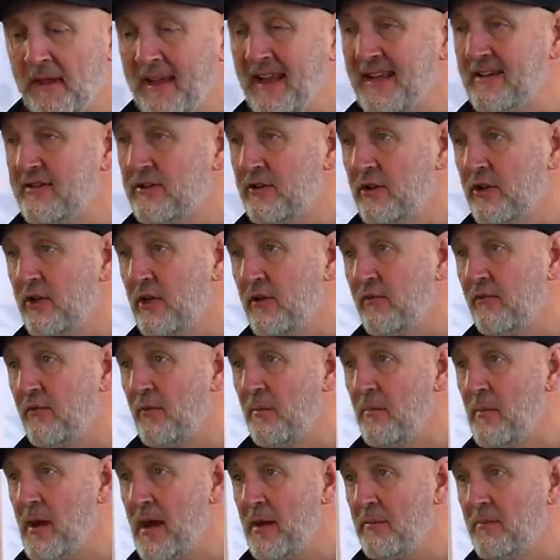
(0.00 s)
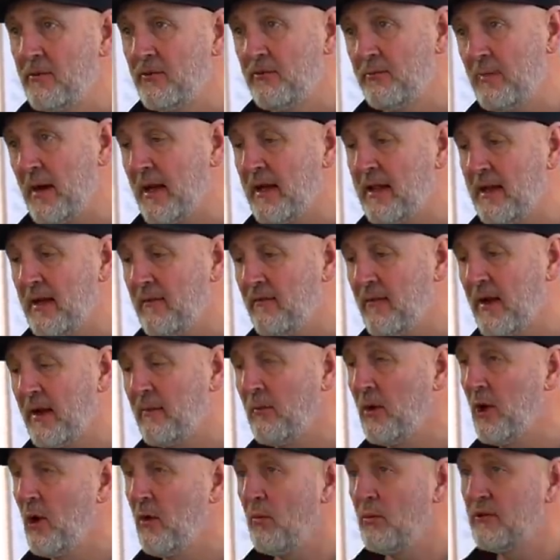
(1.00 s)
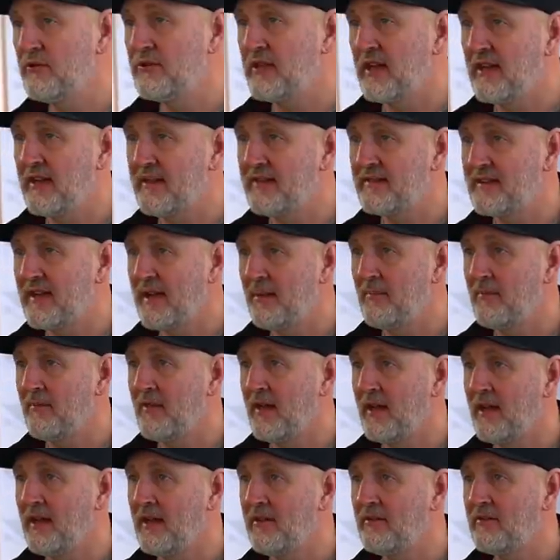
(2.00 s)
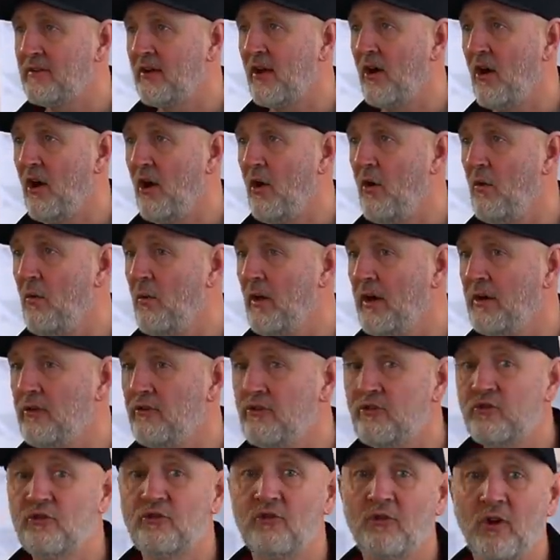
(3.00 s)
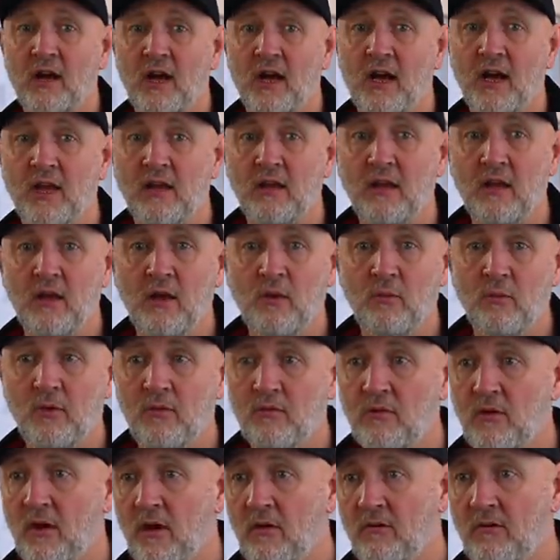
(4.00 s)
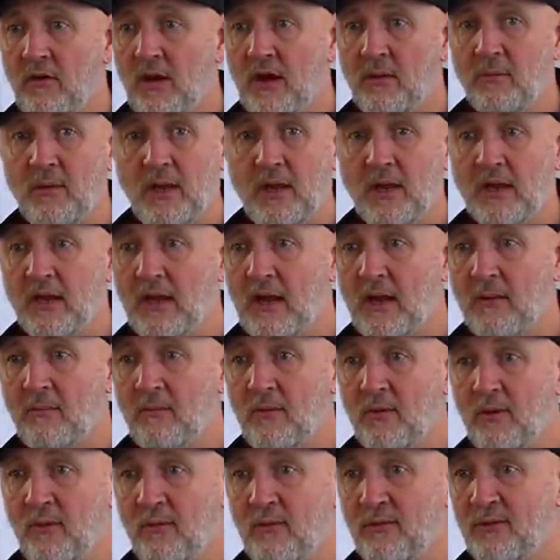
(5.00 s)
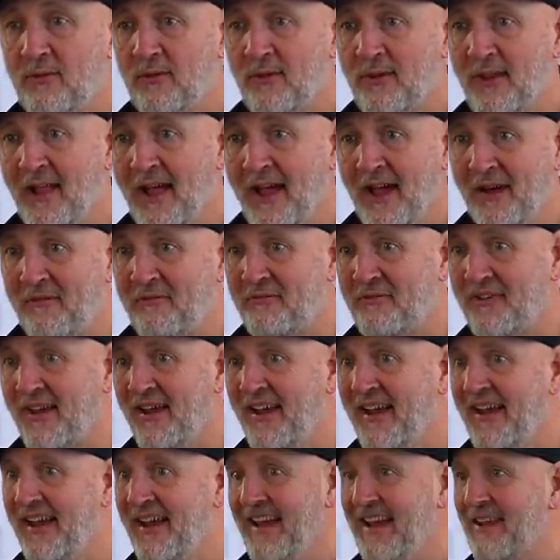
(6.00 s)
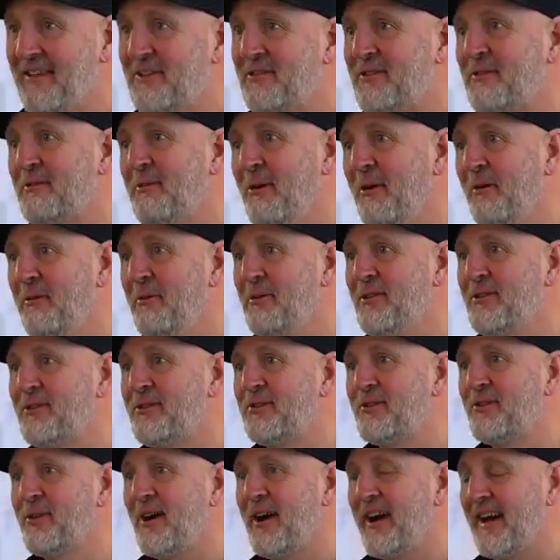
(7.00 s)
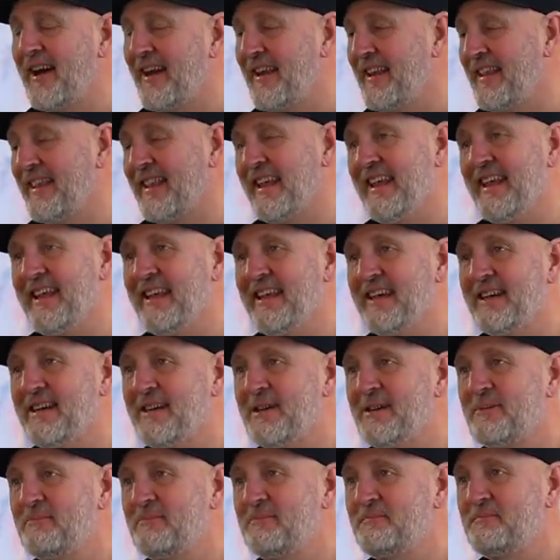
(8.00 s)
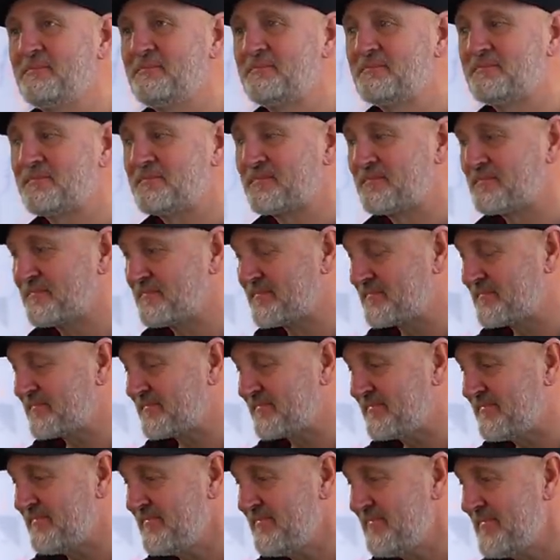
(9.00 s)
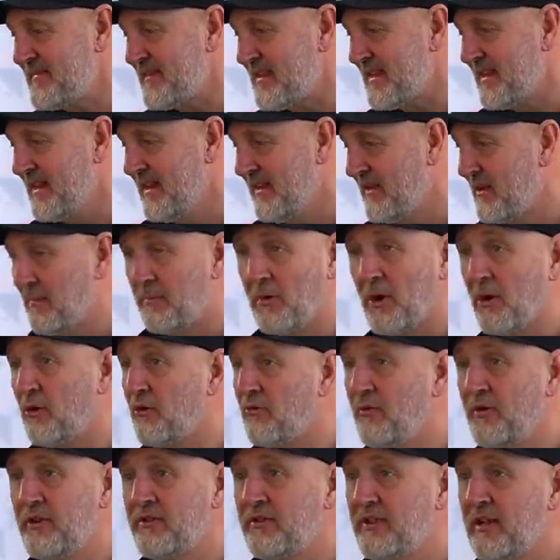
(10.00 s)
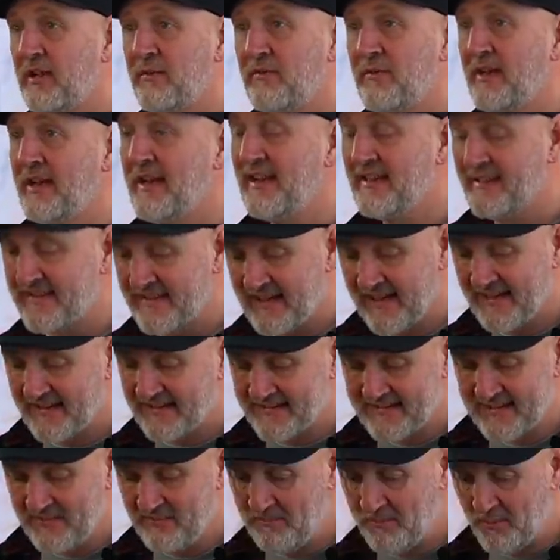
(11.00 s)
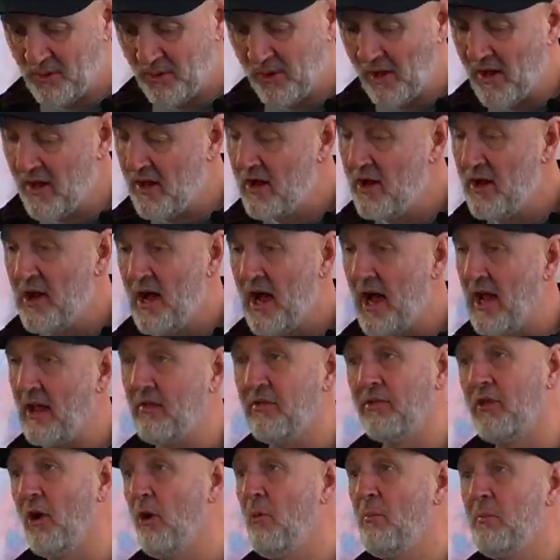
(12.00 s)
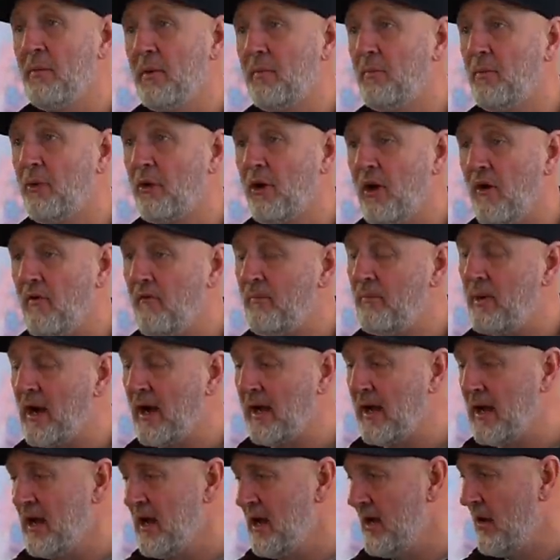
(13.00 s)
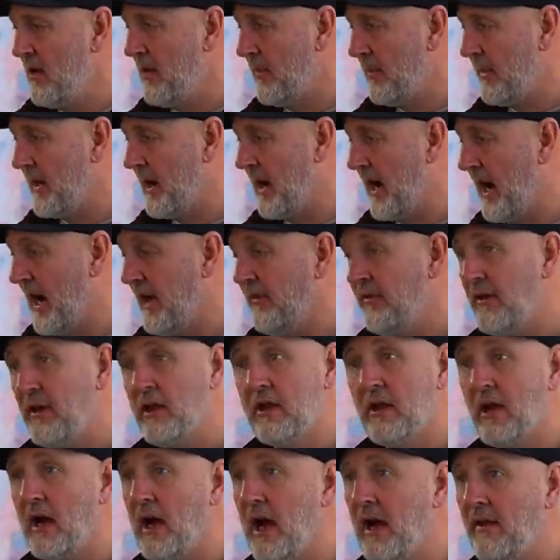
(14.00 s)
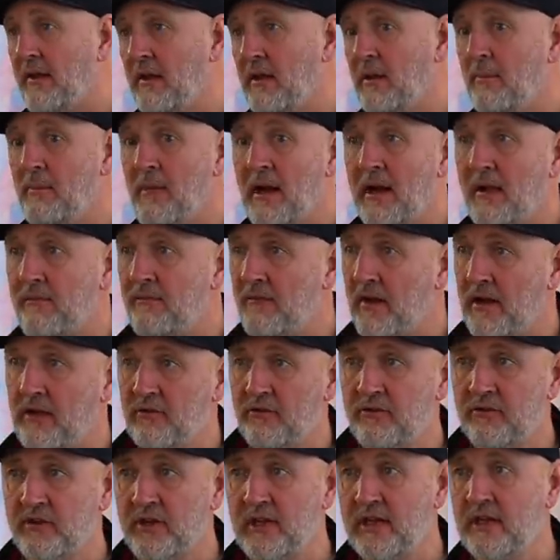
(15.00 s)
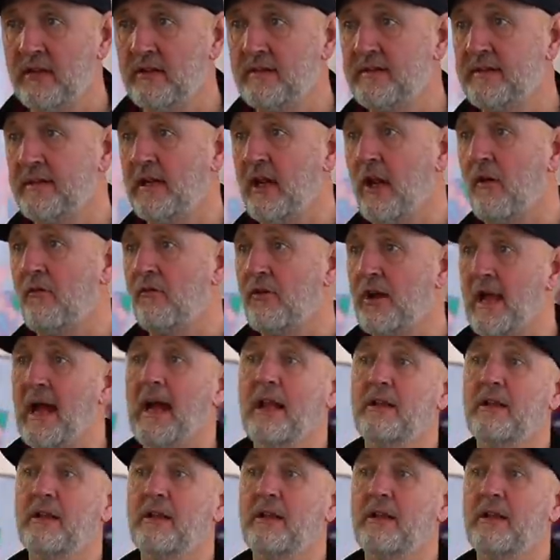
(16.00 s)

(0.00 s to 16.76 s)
the lesson learned from my perspective, and we always say the same thing, is to always try We've got a vibrating camera over to the left, is to always try the, um, the products for yourself. It's that simple. And don't be put off by, I think, I think the manufacturers are guilty of